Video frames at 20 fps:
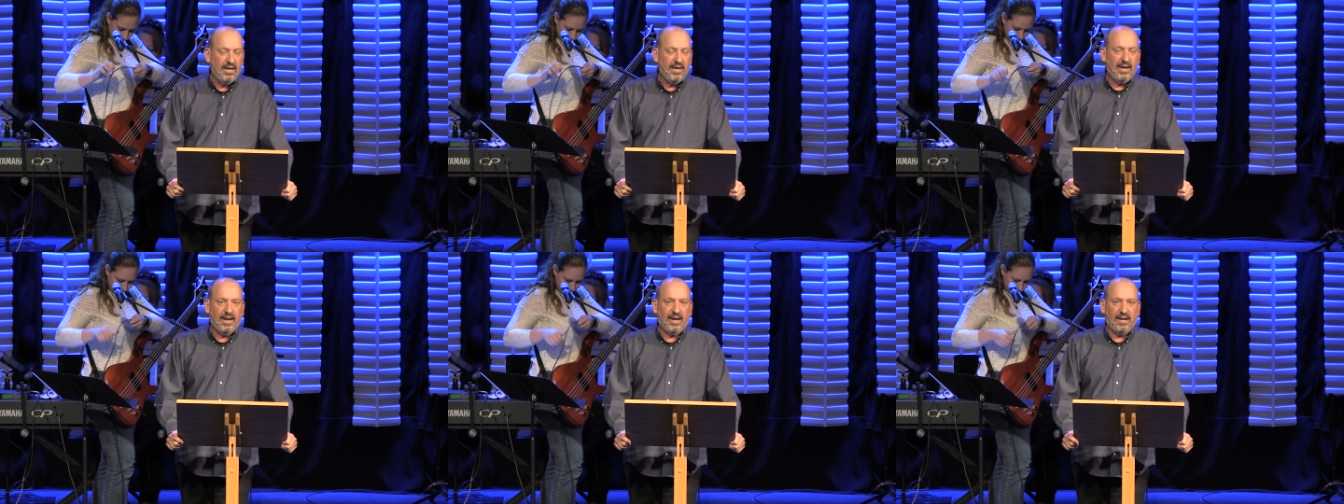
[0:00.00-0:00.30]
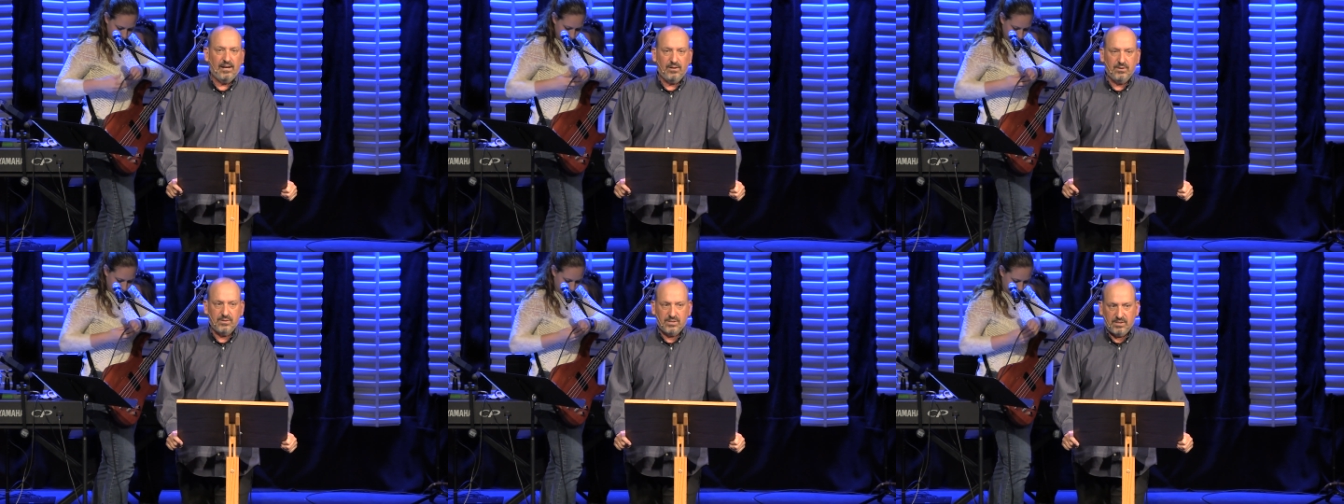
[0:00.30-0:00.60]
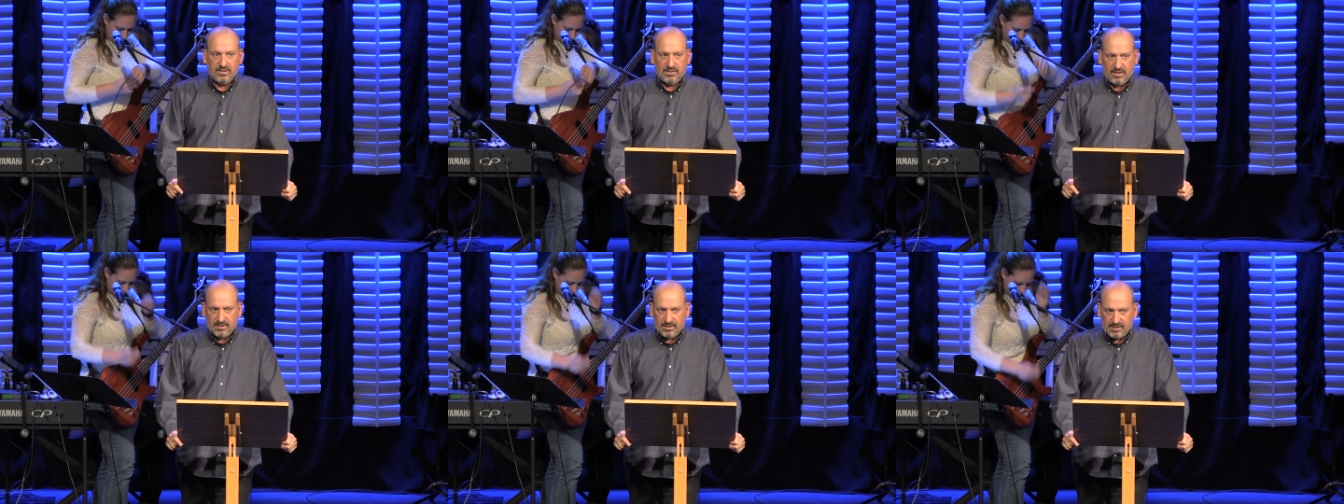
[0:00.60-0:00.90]
he
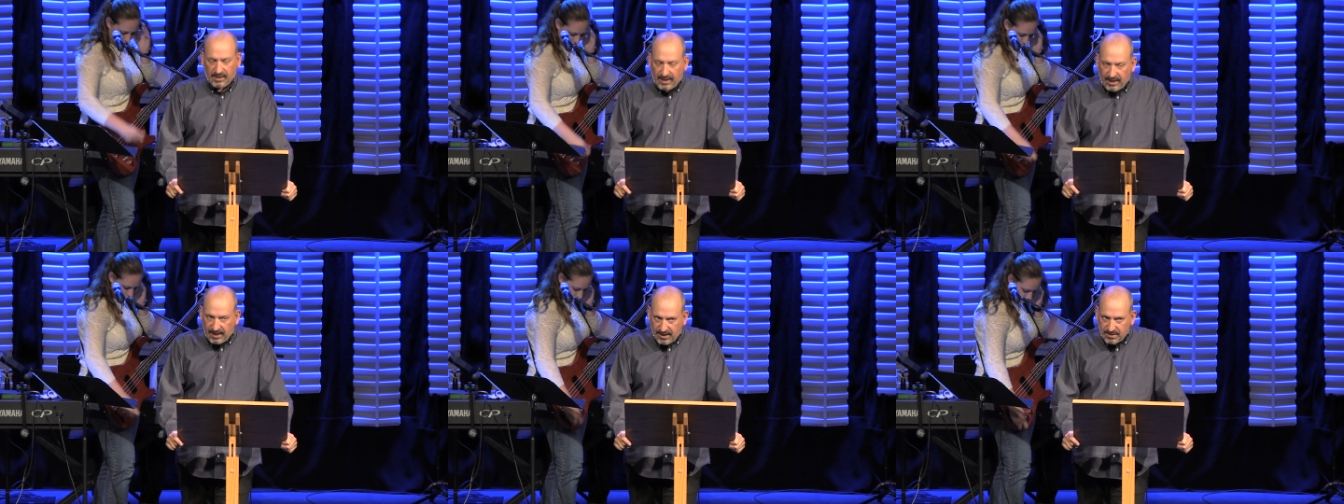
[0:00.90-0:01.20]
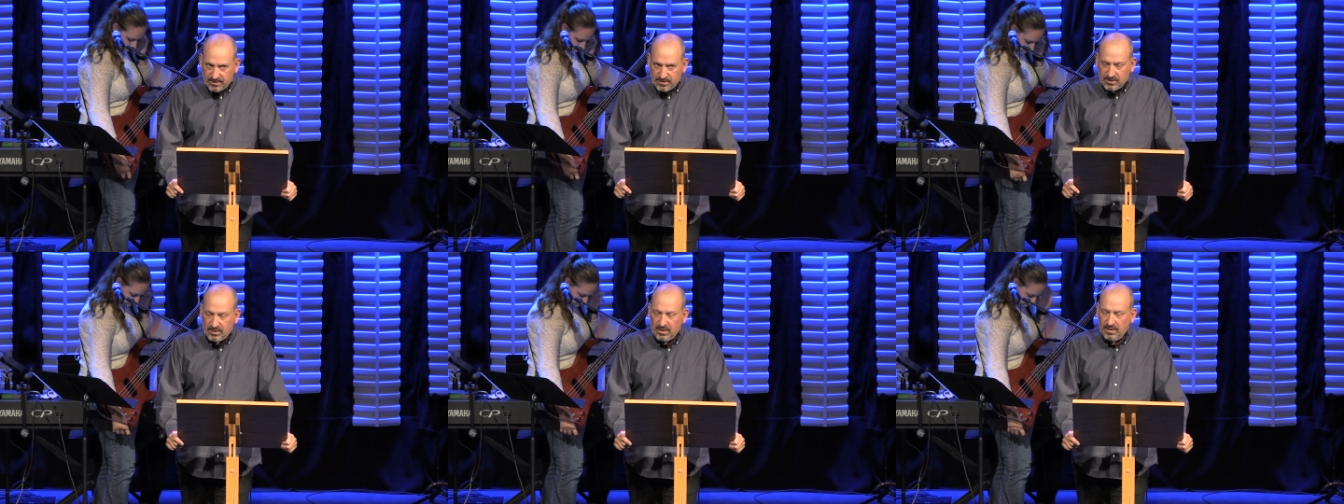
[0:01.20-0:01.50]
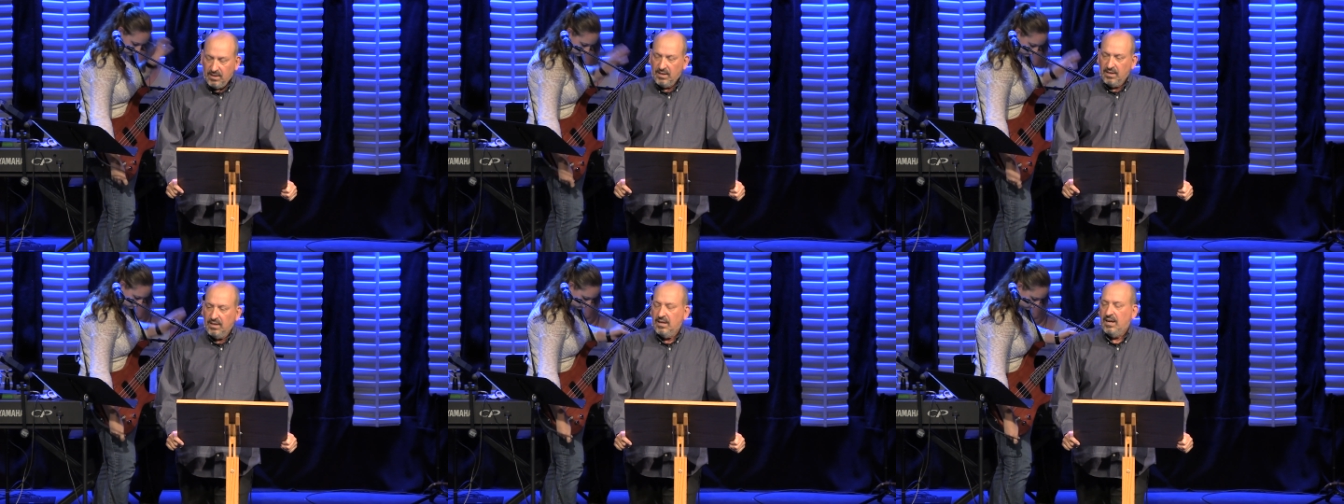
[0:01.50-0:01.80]
loses his kids,
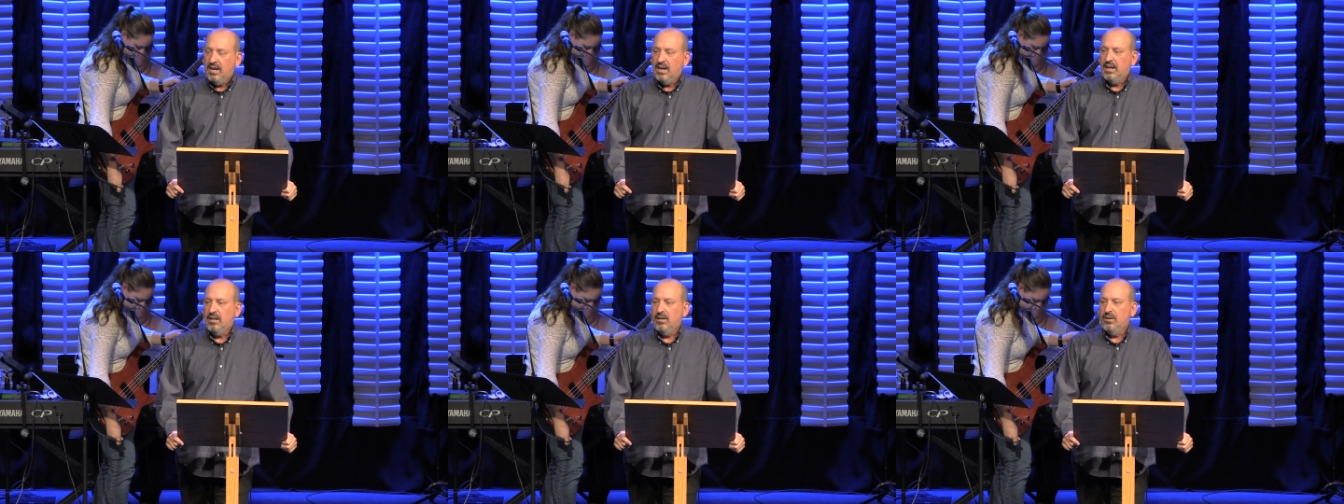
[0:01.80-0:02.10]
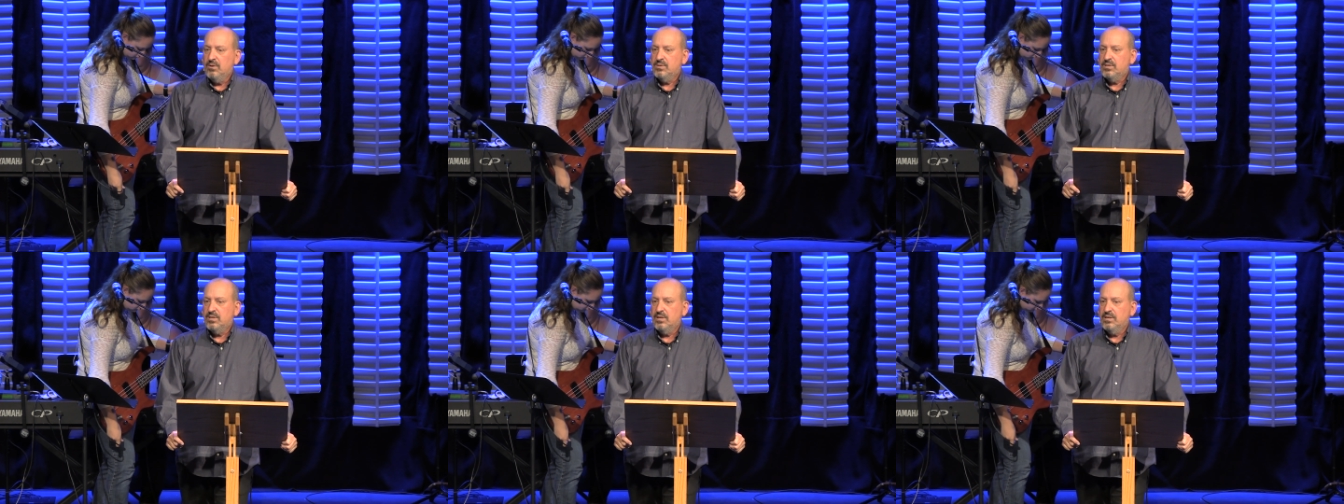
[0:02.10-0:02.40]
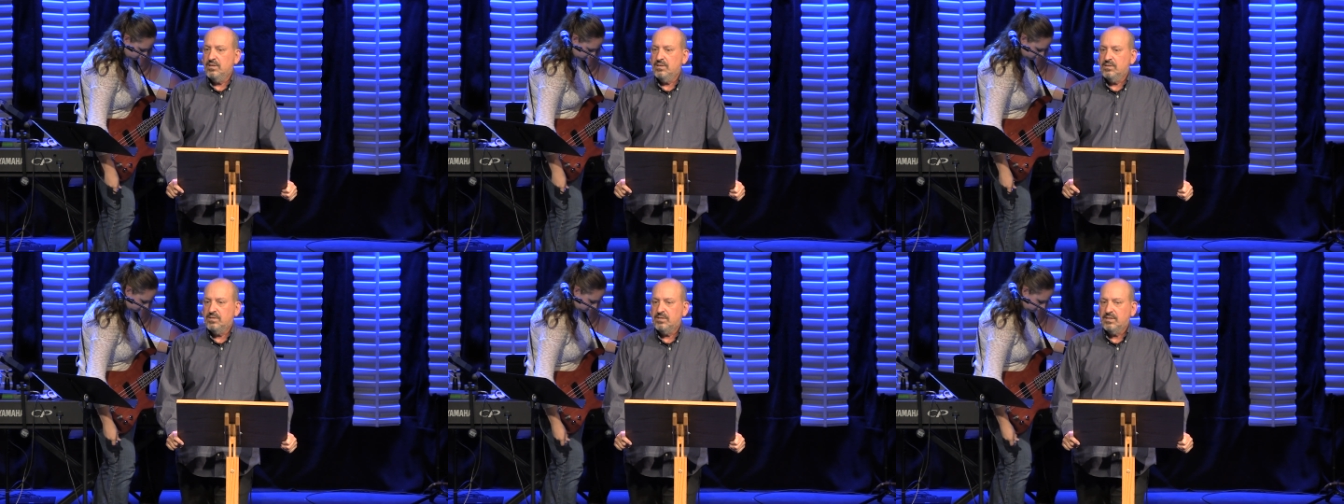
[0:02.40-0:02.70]
he
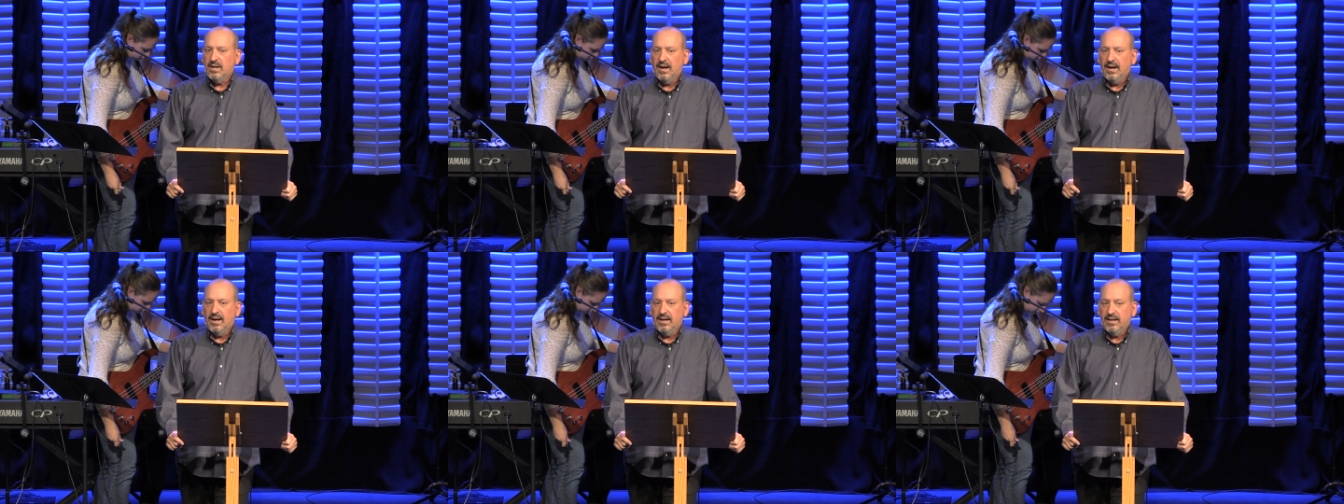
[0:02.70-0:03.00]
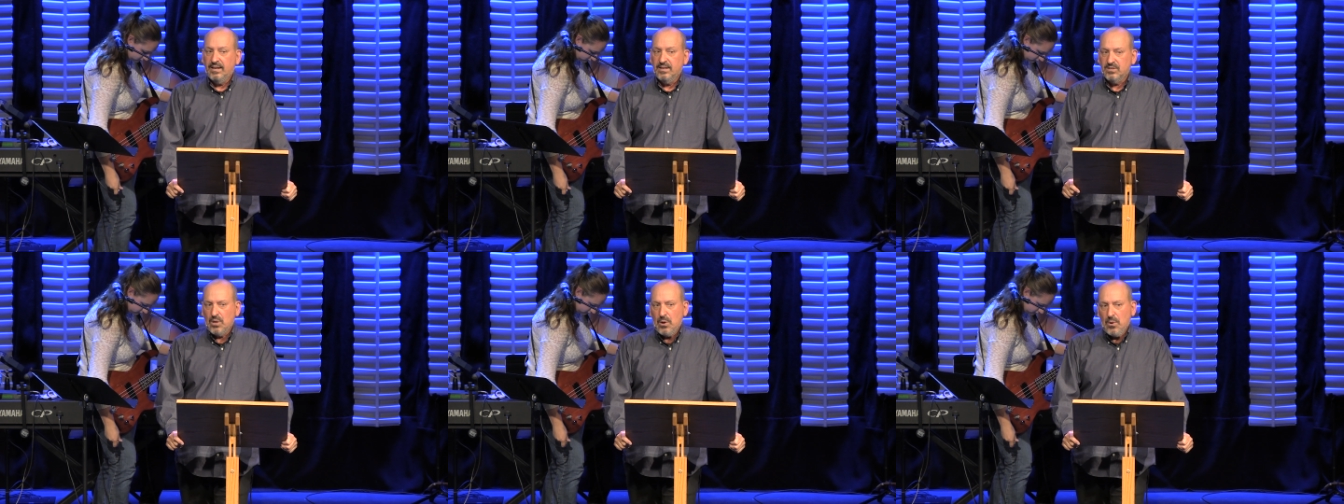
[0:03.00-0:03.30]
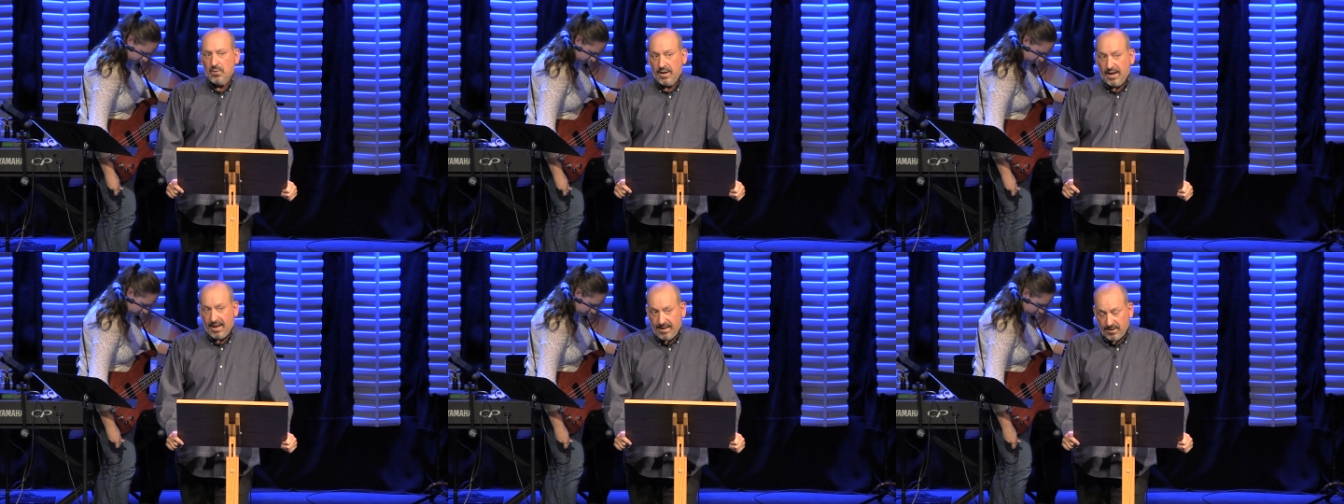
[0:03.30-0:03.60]
loses uh, his
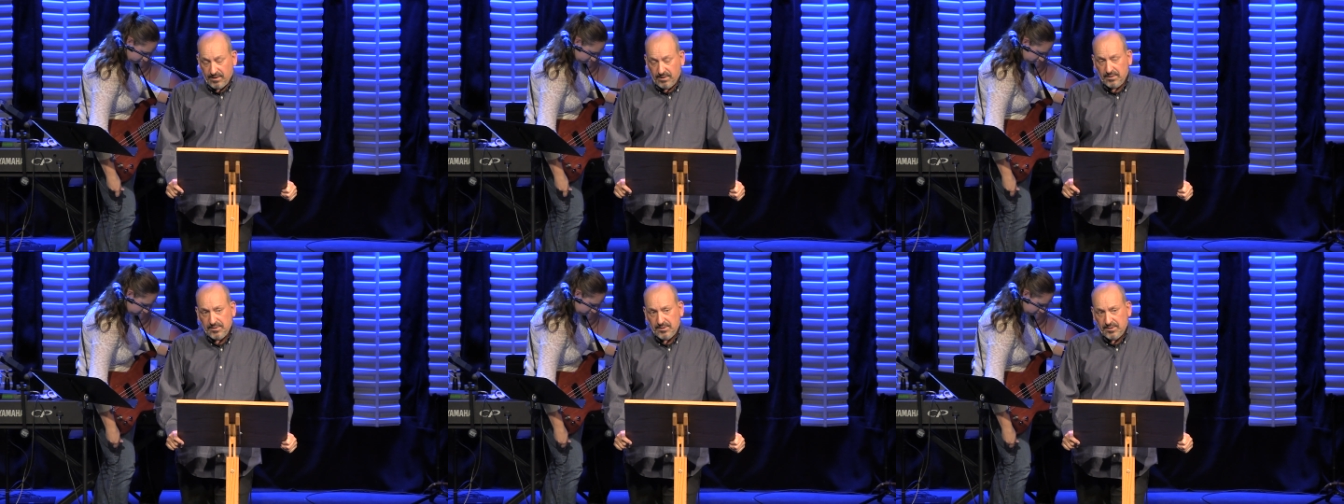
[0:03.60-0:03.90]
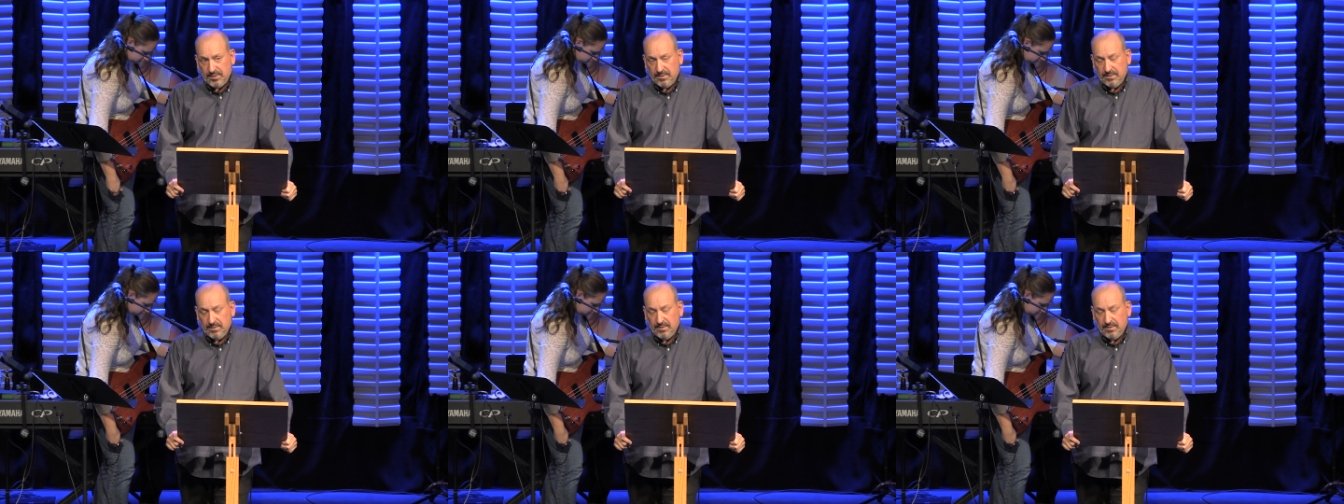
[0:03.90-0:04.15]
own health.